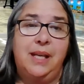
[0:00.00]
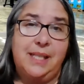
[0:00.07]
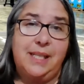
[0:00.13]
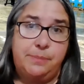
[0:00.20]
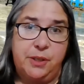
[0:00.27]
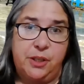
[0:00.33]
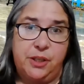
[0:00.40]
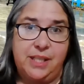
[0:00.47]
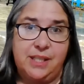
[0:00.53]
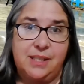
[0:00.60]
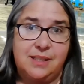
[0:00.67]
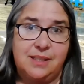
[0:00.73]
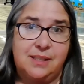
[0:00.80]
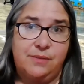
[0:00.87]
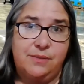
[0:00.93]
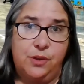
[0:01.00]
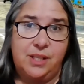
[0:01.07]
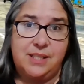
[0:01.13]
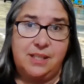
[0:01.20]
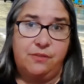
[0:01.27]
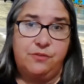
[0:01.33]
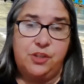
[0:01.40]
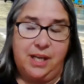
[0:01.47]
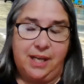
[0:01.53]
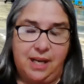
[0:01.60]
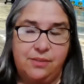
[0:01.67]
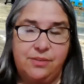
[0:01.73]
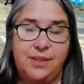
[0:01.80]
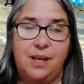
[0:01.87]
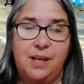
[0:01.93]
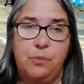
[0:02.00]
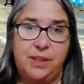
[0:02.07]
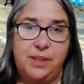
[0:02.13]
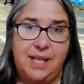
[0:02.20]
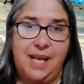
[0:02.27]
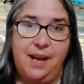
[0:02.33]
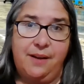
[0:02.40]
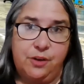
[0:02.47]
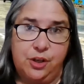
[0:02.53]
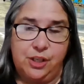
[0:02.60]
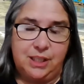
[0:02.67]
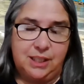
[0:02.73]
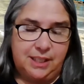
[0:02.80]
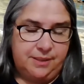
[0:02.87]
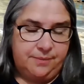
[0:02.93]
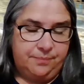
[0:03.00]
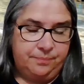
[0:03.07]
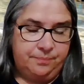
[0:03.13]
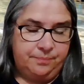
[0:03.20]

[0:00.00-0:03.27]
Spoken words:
experience for the self-checkout than what they have currently.